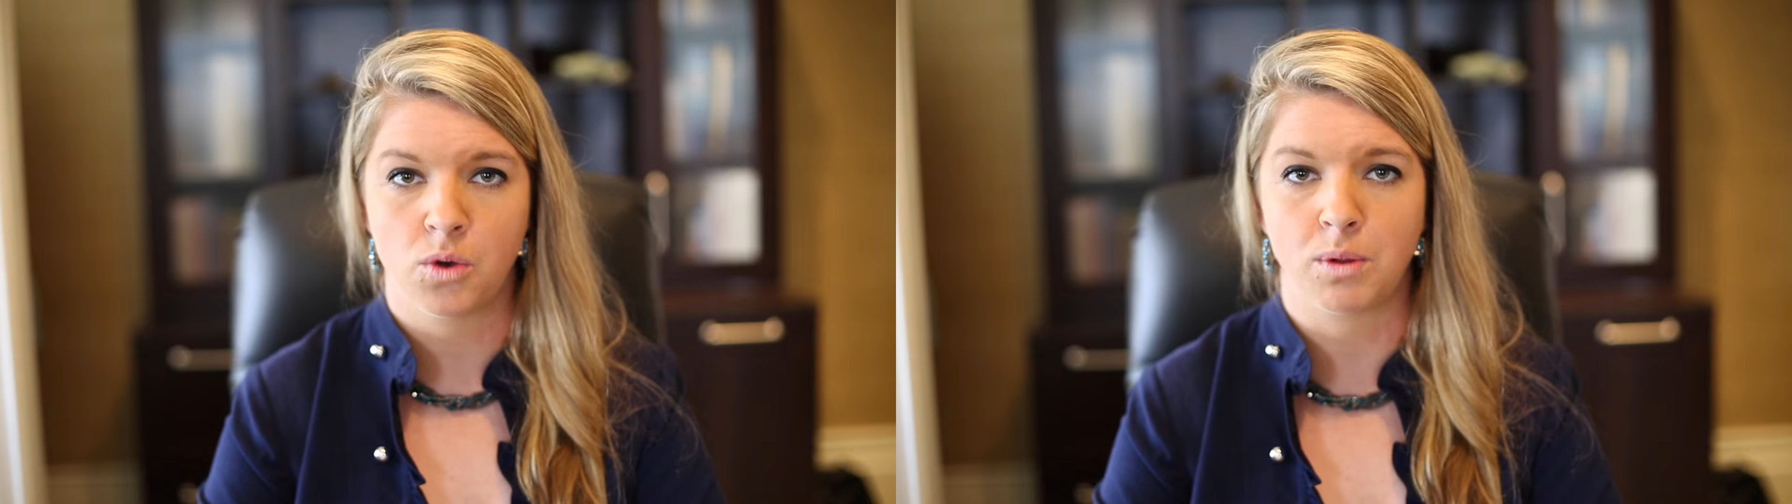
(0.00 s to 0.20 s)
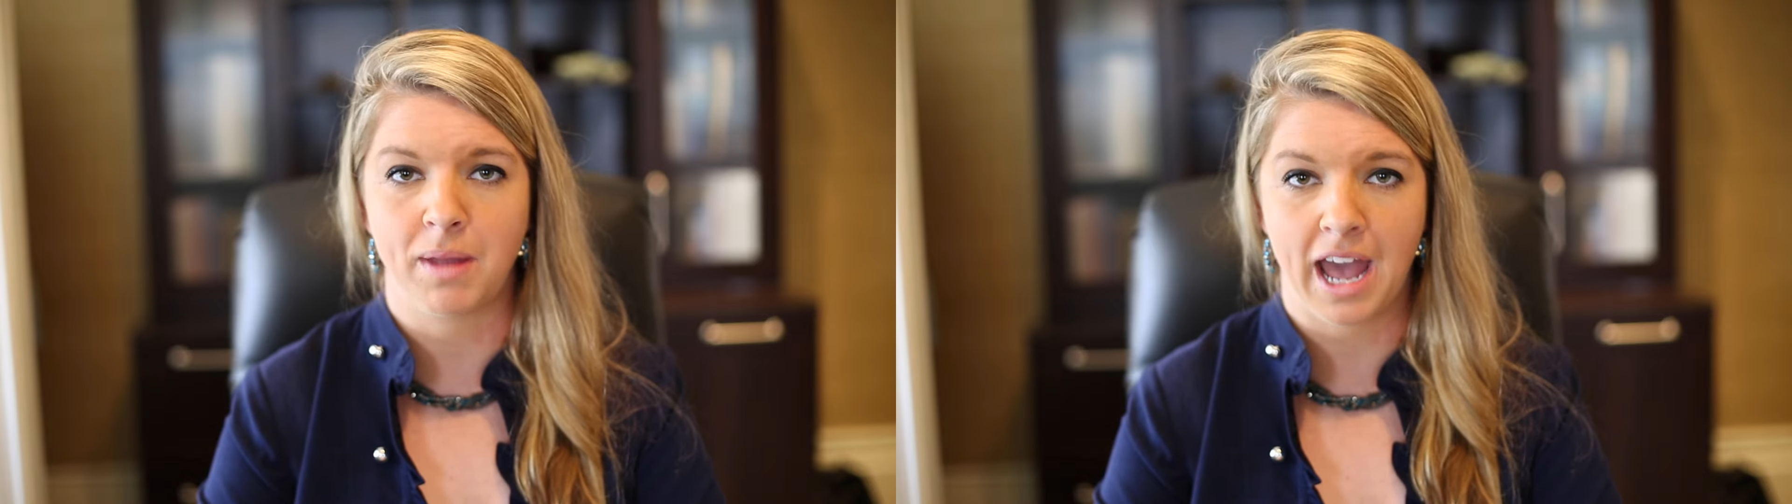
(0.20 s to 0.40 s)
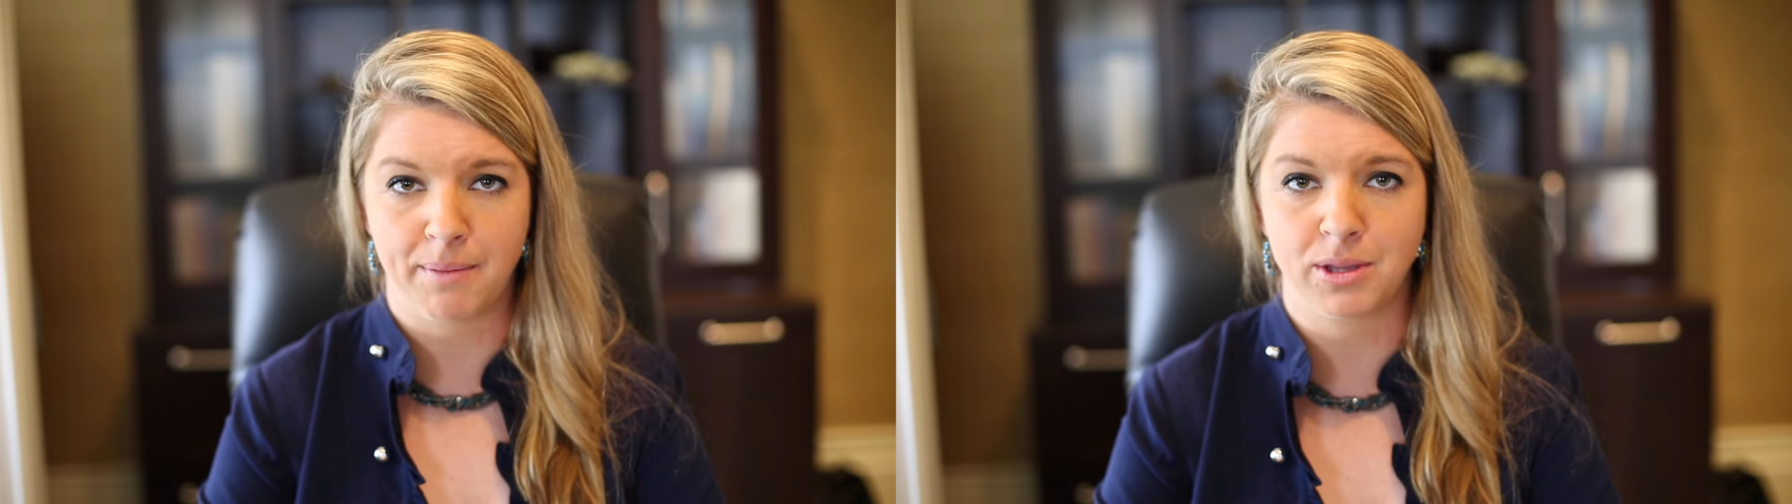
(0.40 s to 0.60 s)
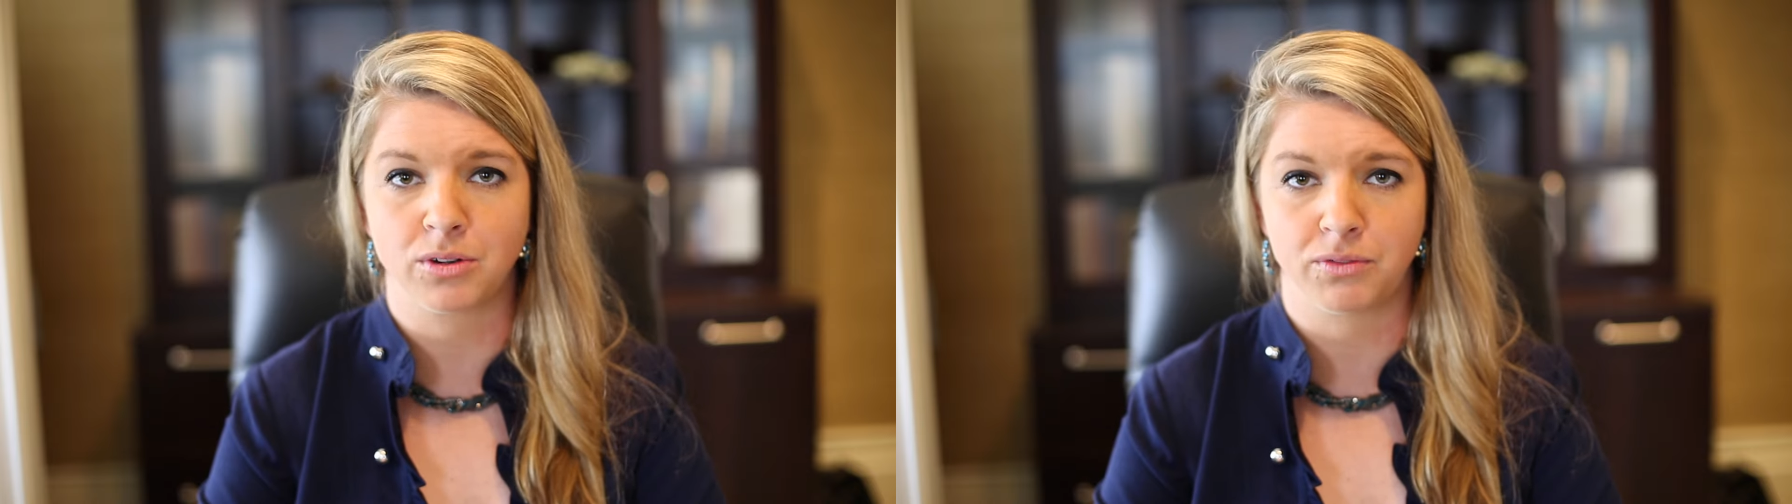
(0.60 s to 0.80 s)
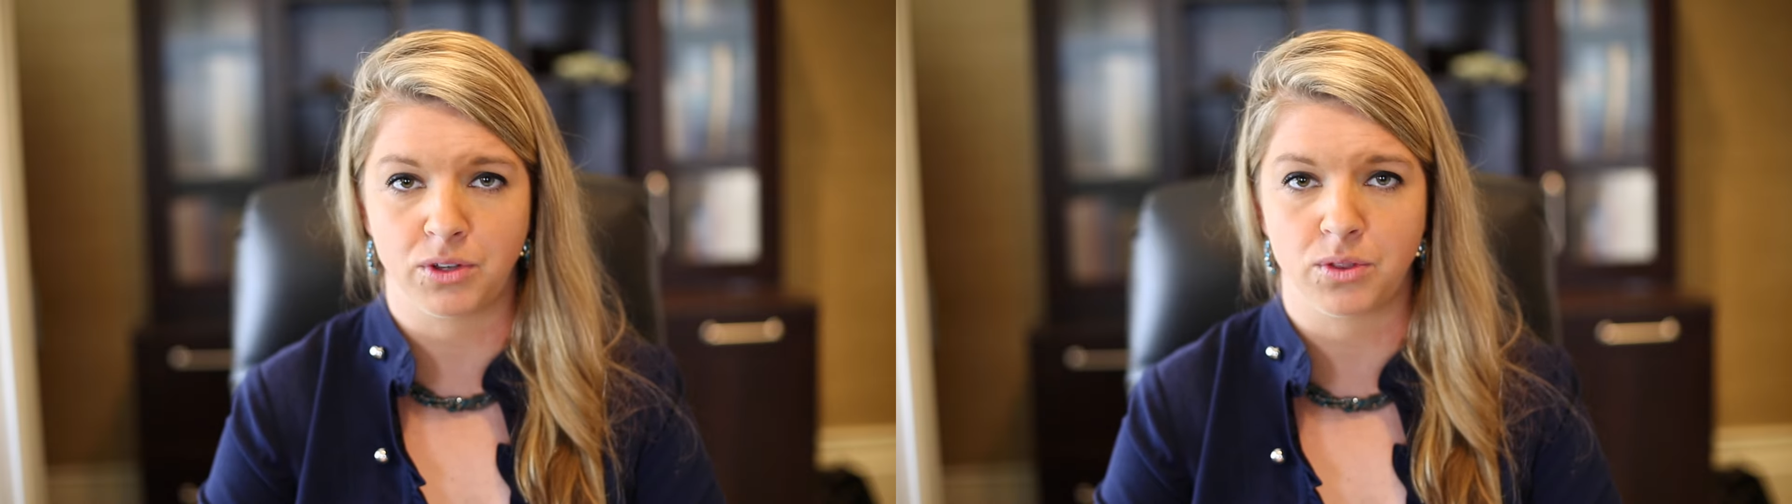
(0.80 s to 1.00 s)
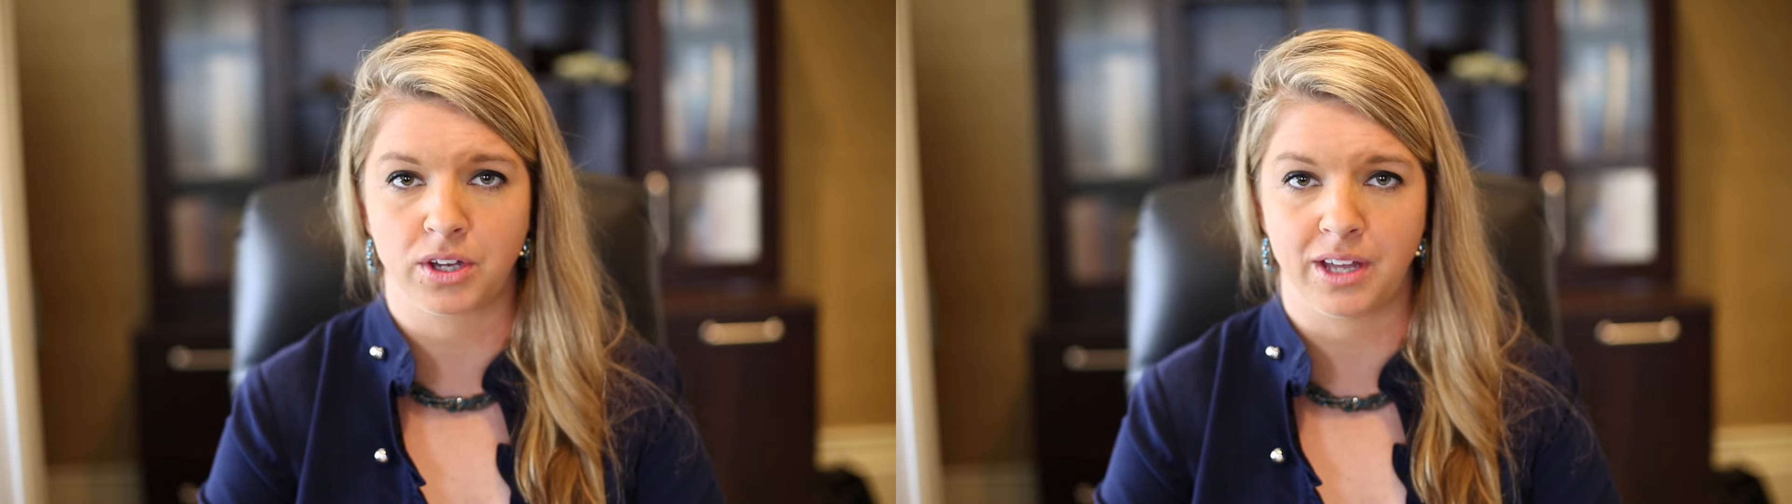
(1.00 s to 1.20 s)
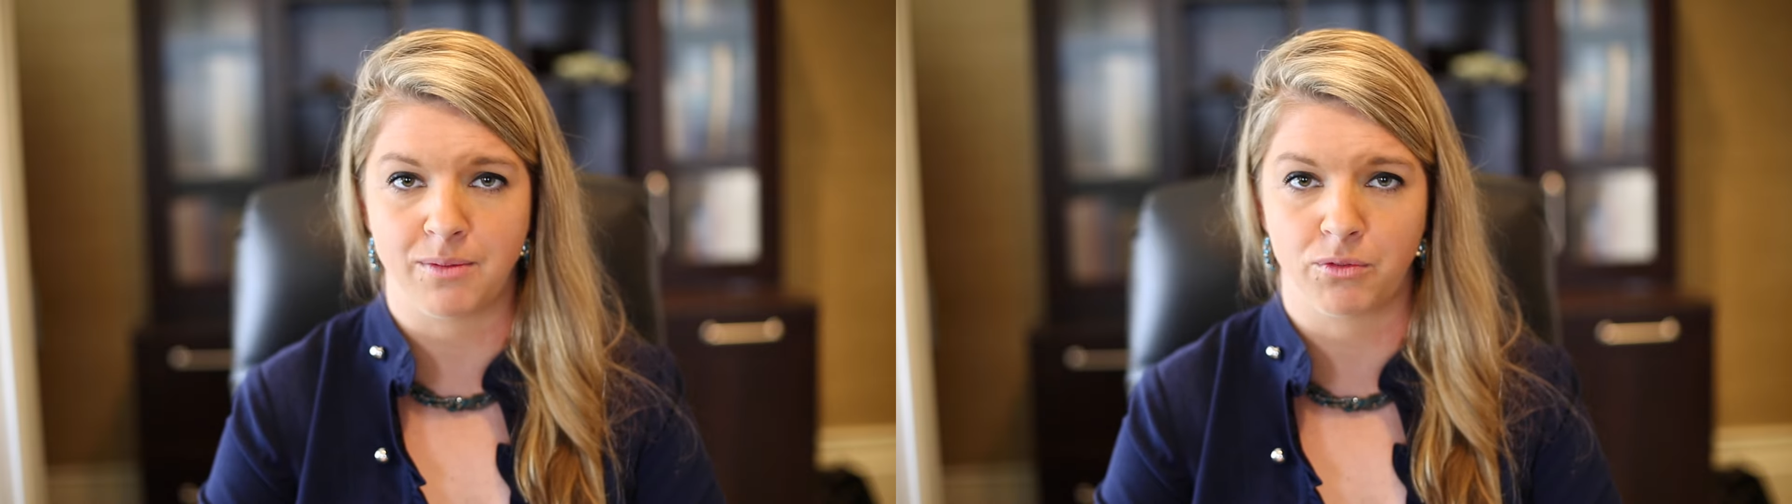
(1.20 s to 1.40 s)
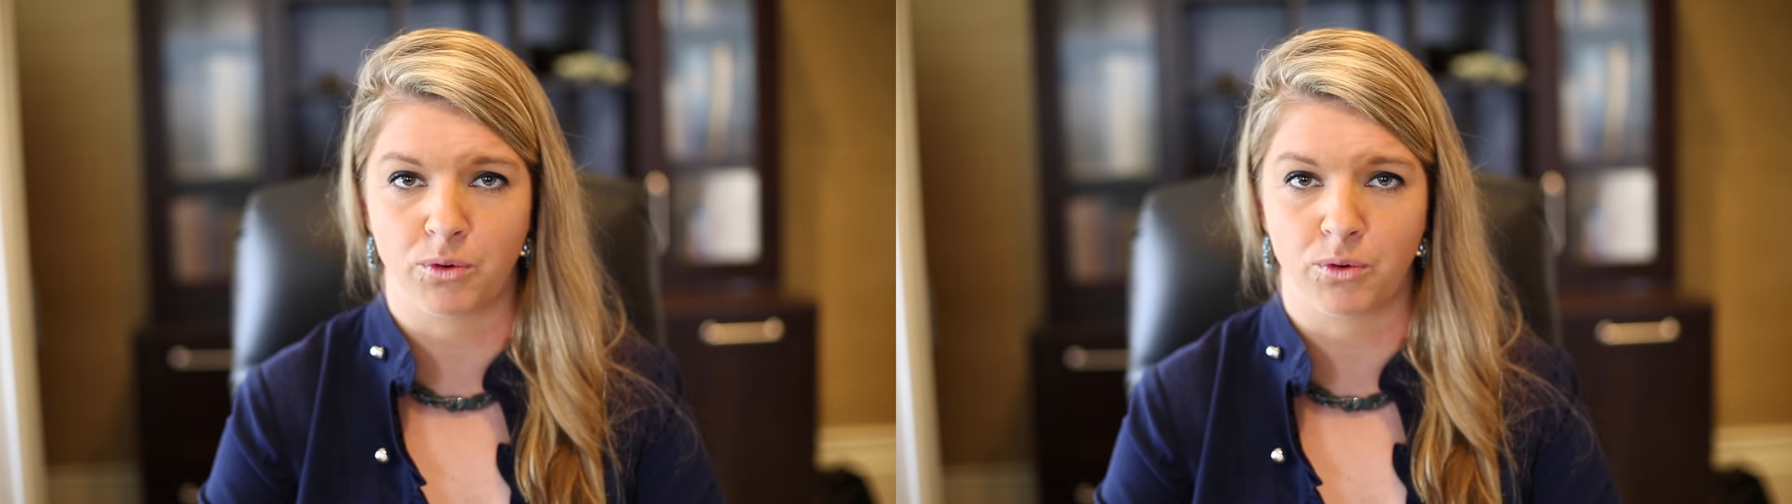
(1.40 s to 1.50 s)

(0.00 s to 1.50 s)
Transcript: We'd be happy to review the claim